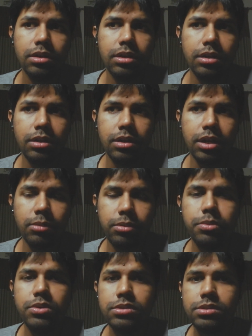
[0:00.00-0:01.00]
other
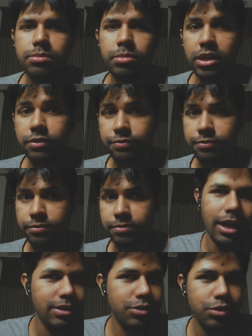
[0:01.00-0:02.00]
people's belief.
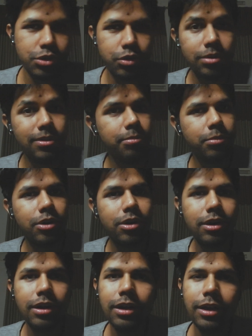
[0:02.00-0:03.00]
As usual, remember,
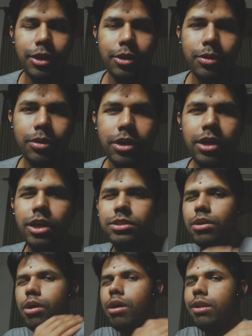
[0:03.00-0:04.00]
you know, it's
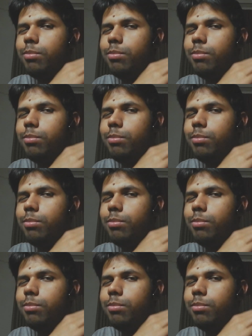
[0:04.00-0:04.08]
all